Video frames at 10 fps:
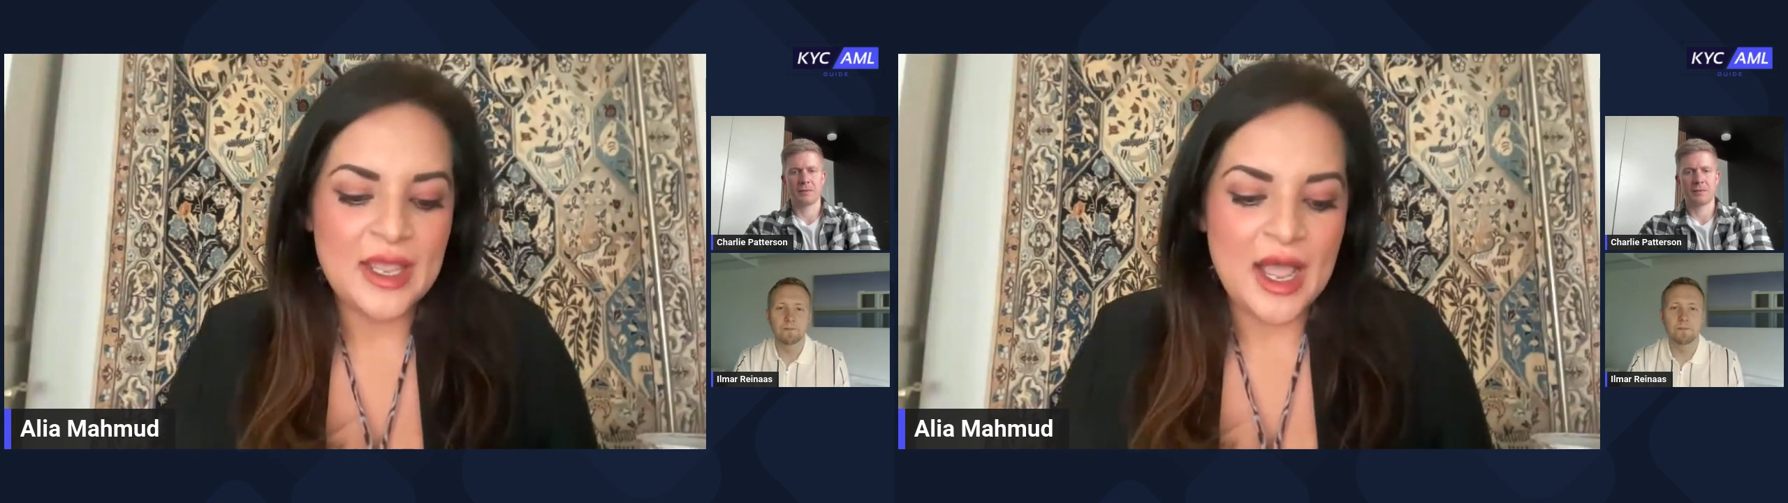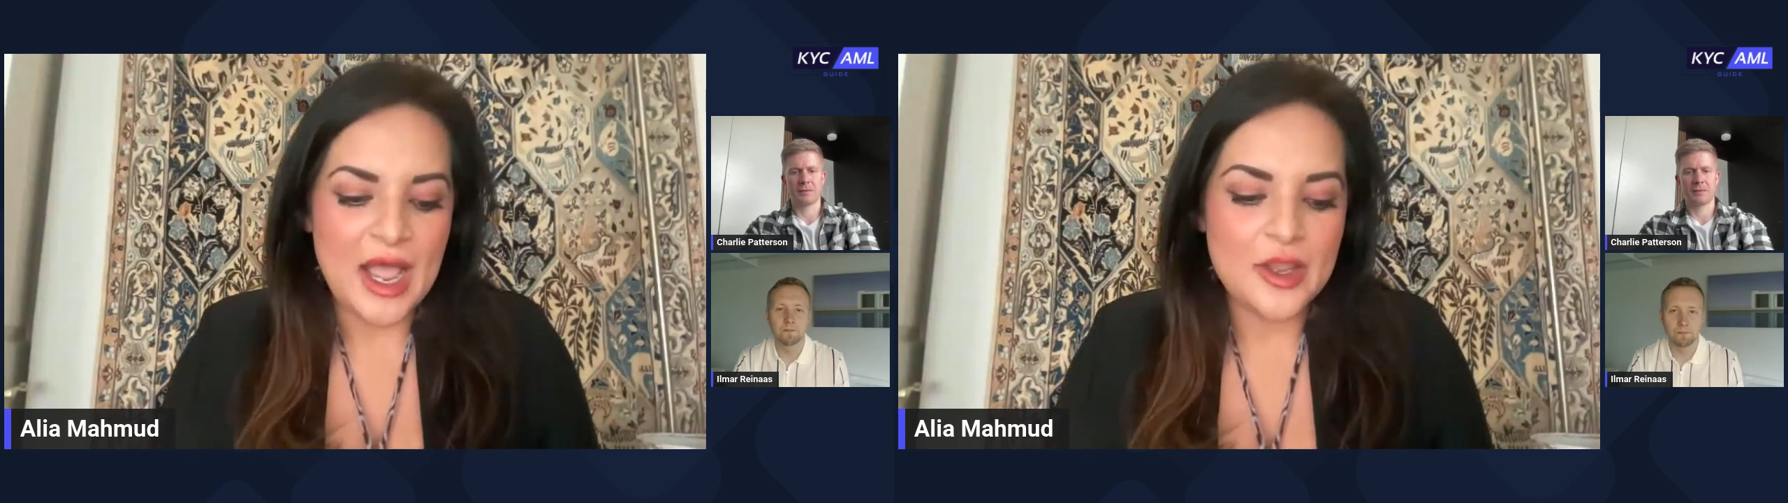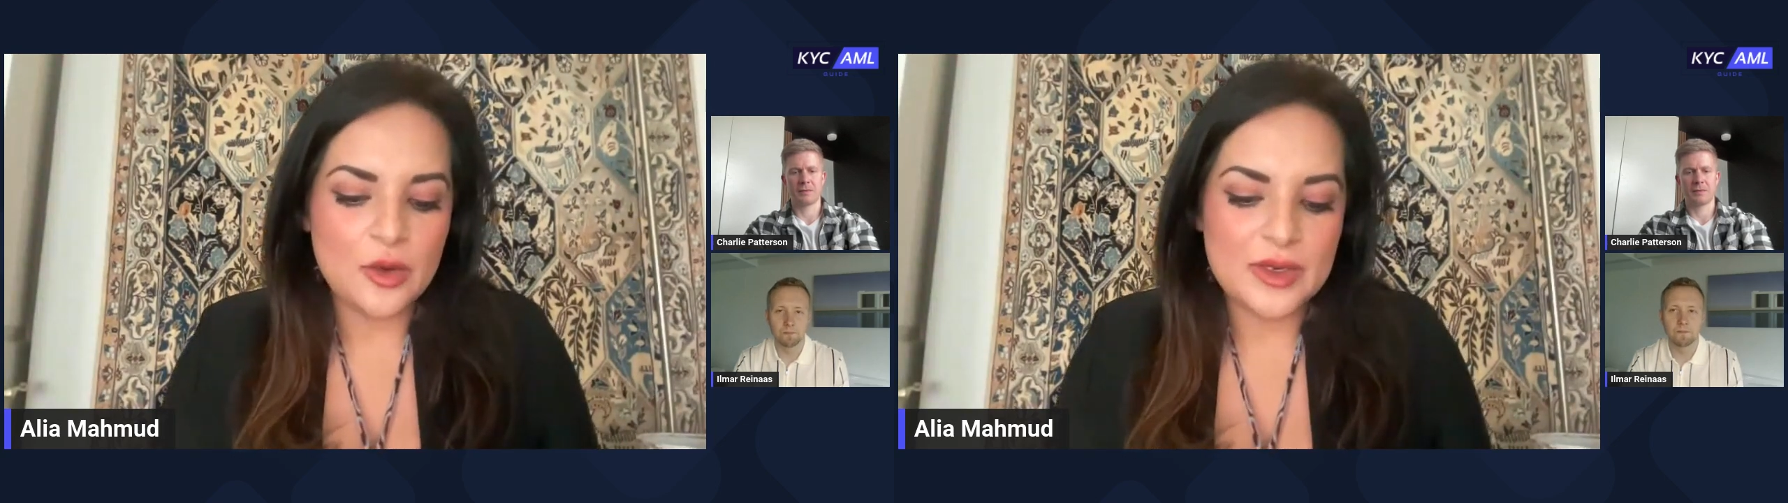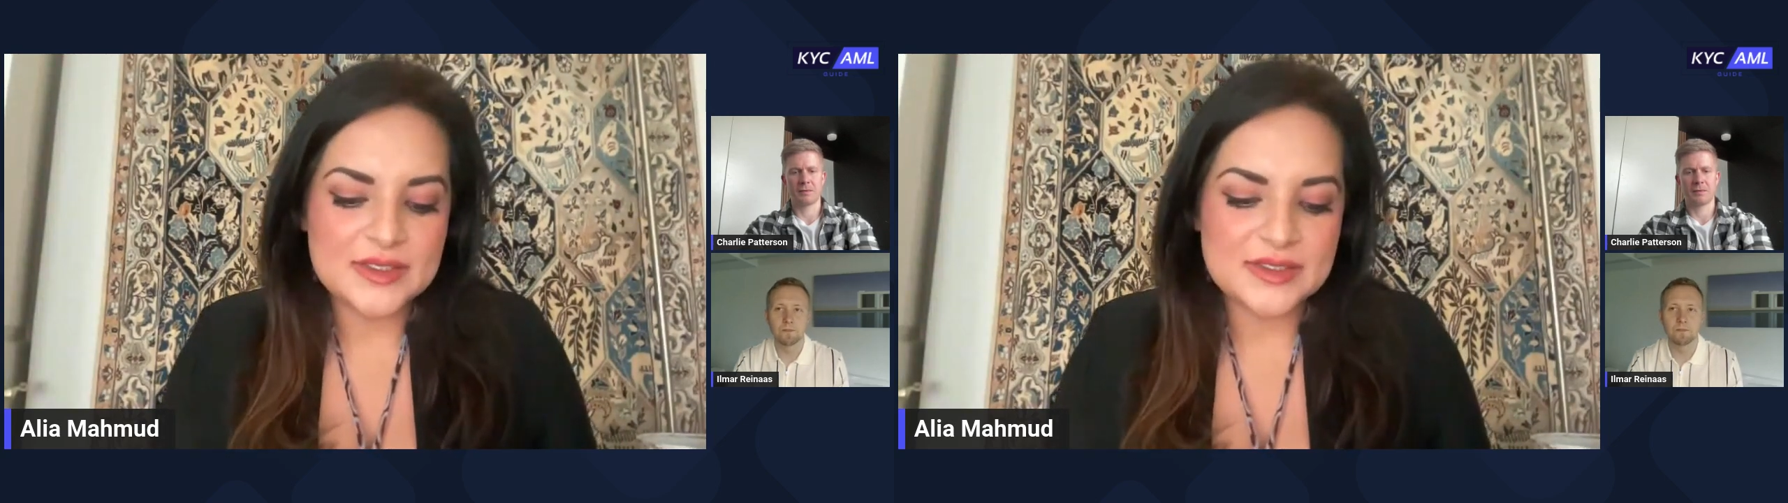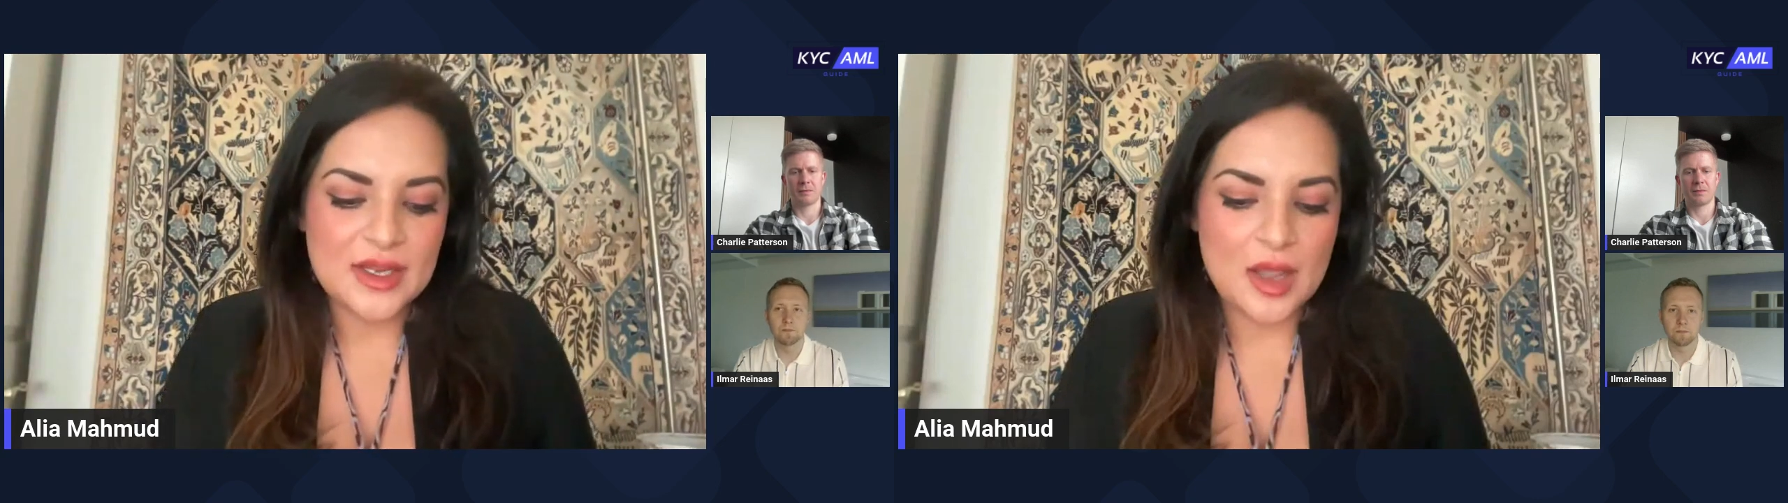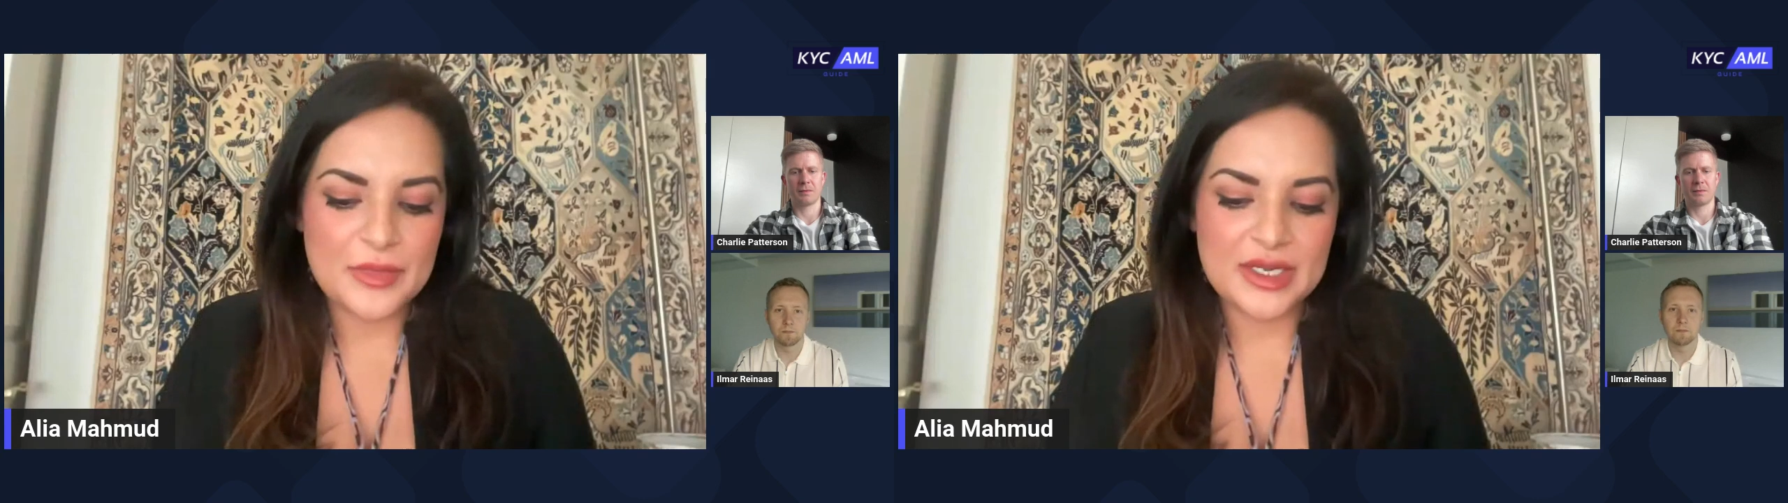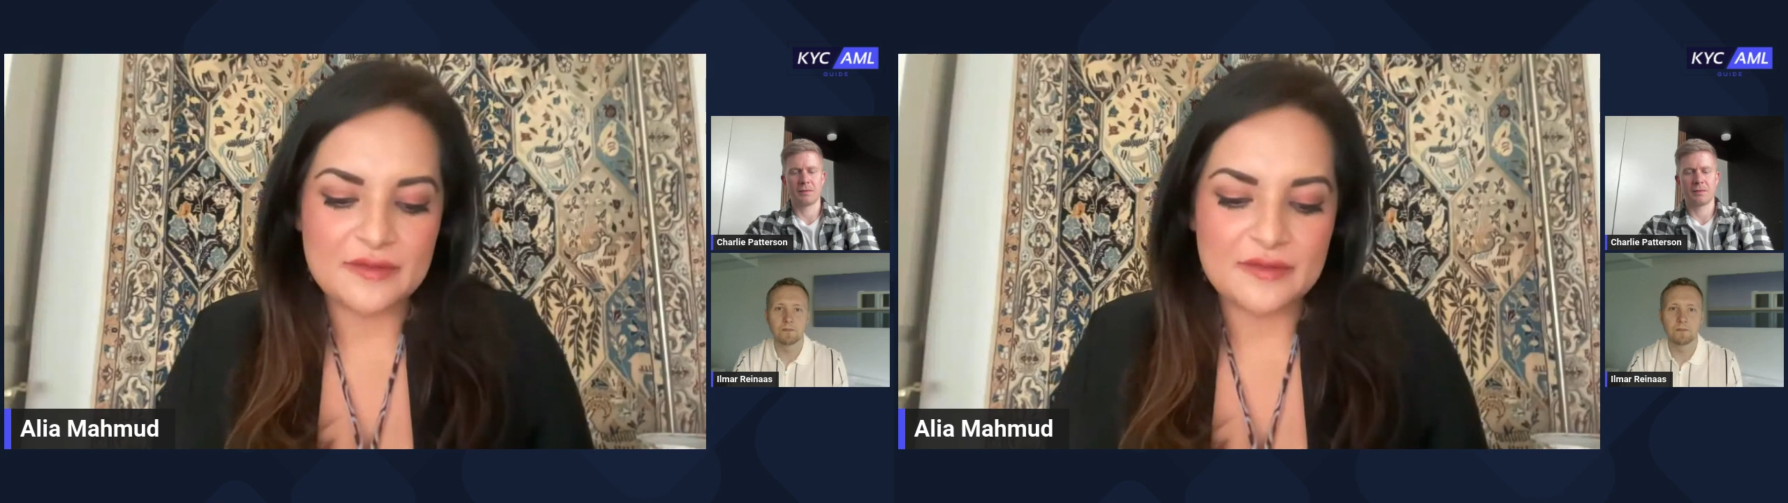I always come at it